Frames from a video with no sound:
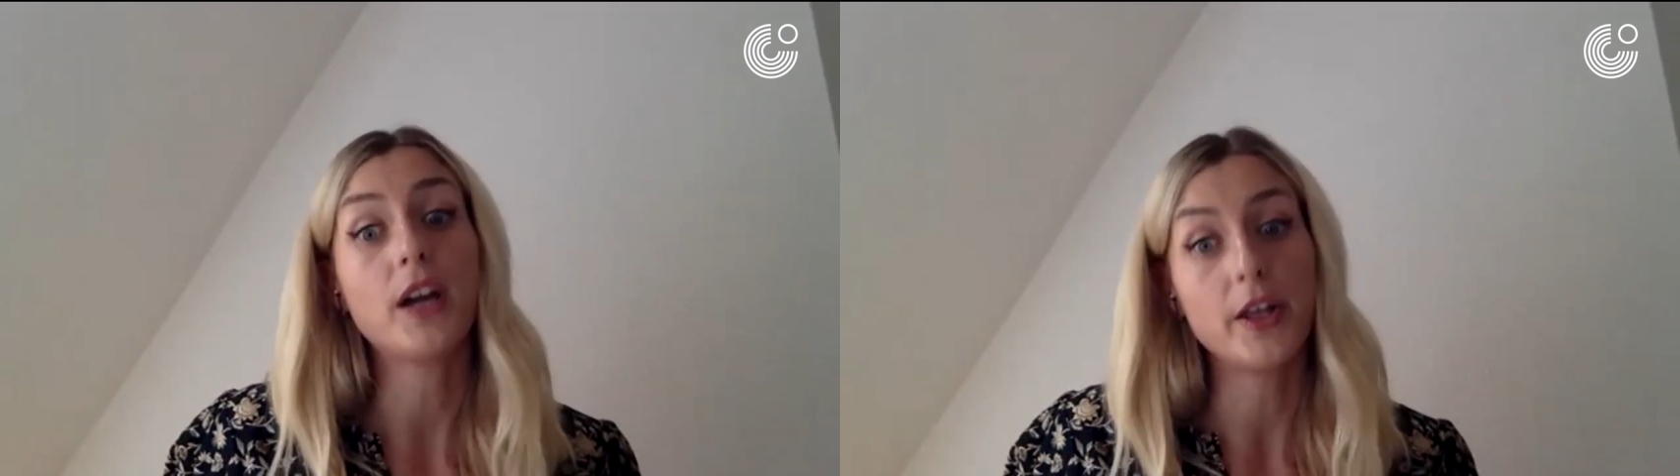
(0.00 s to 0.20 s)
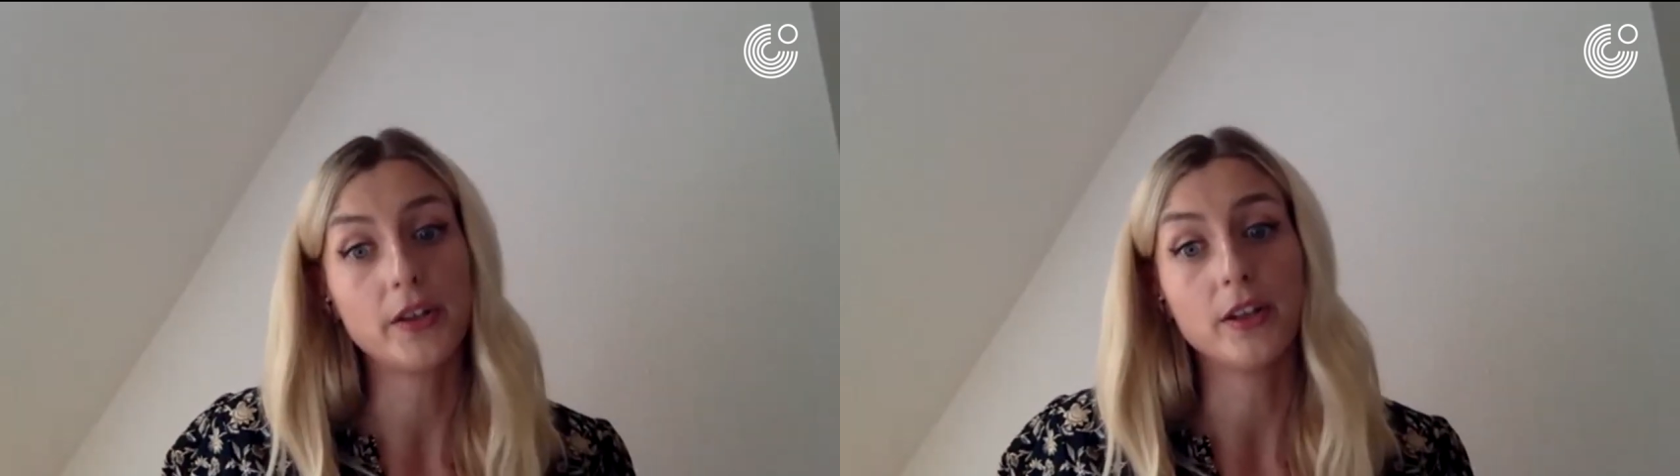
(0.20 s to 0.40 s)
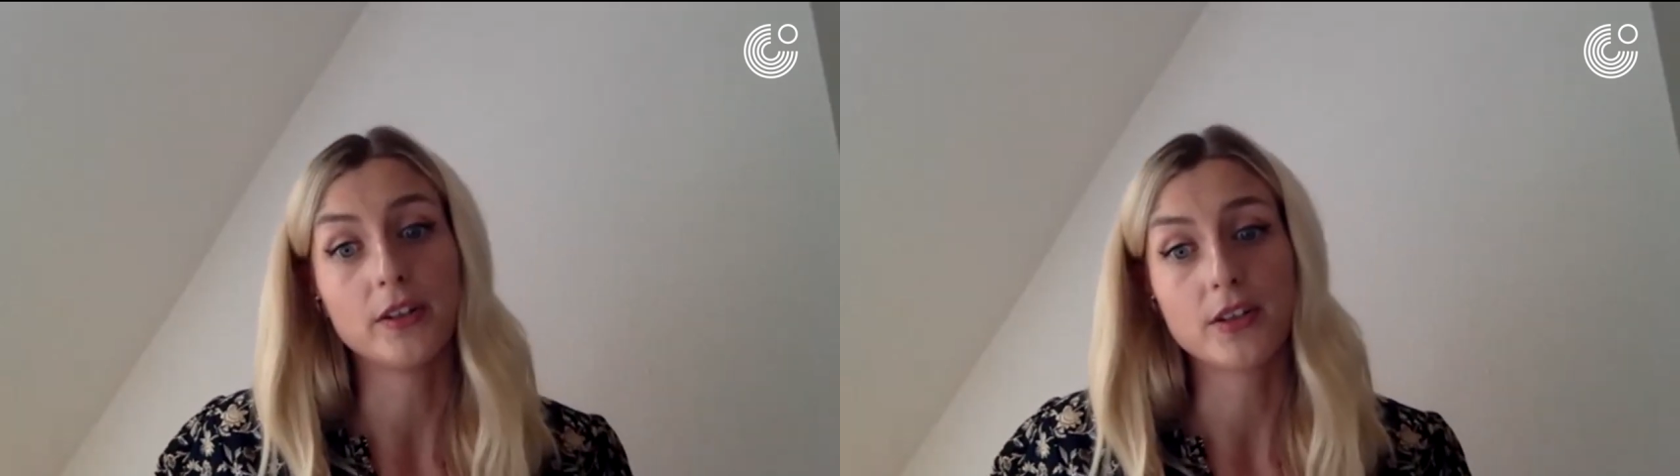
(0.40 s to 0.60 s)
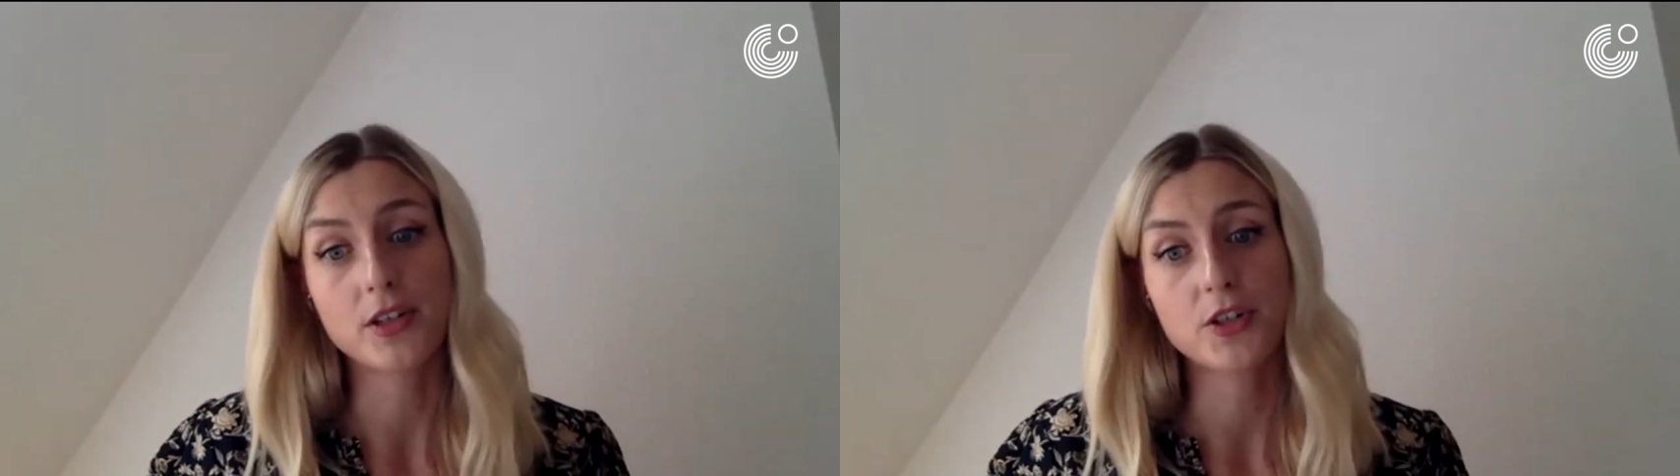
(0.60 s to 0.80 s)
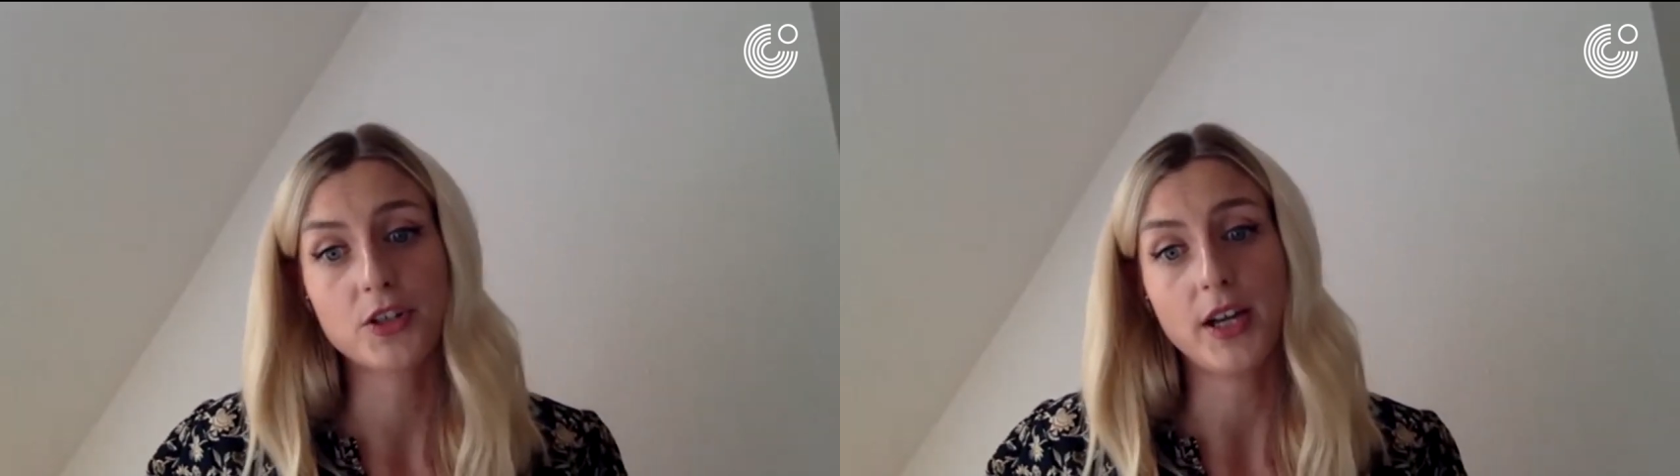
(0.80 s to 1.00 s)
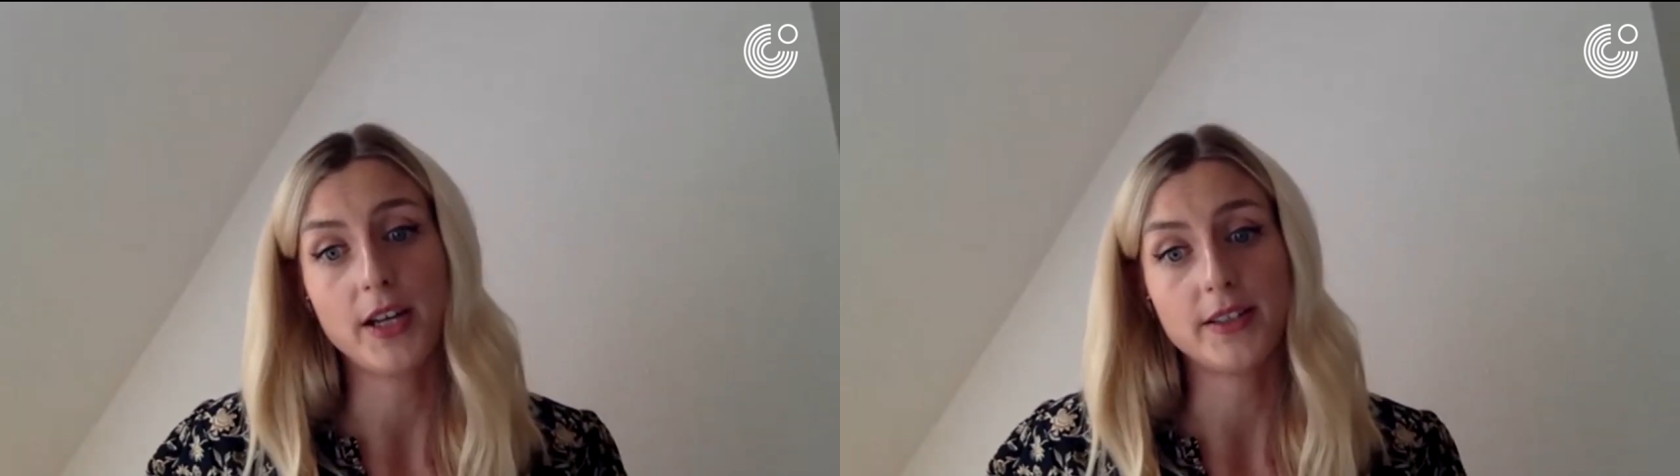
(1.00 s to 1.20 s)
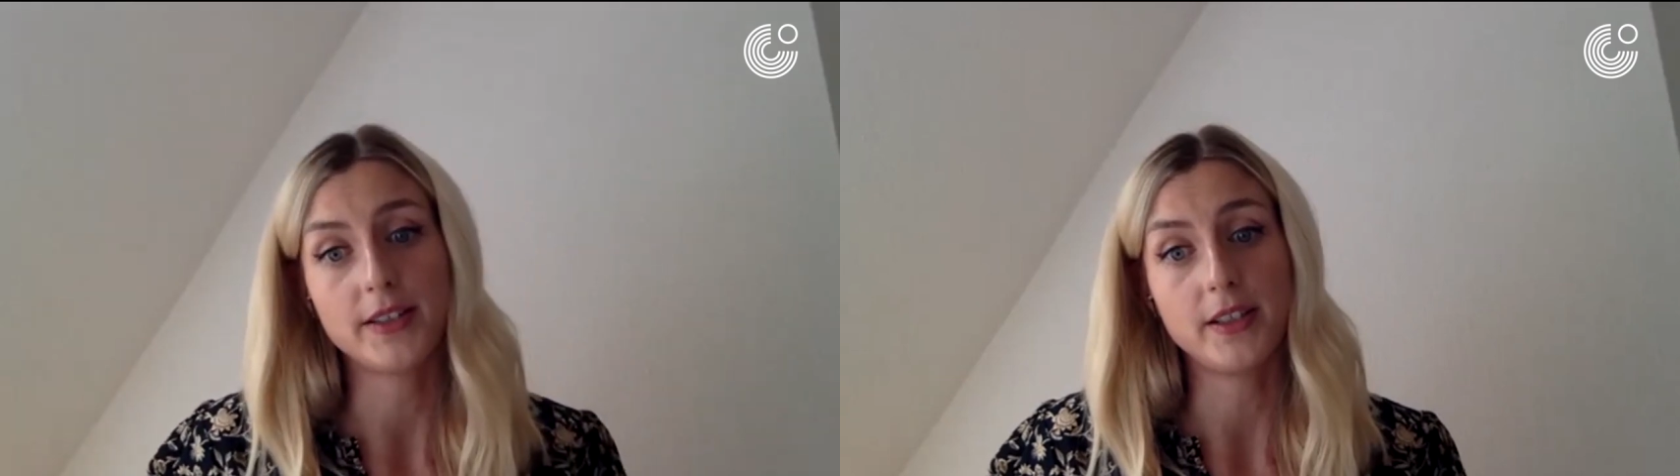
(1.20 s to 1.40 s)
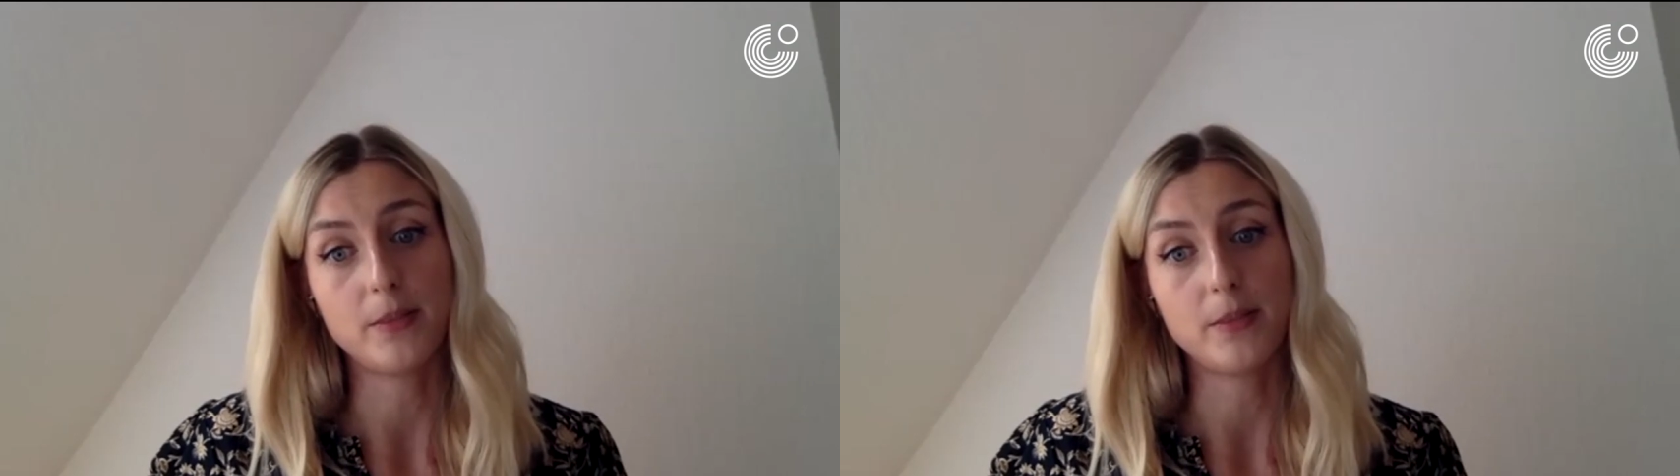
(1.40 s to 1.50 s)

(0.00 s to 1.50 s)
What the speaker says: other Stasi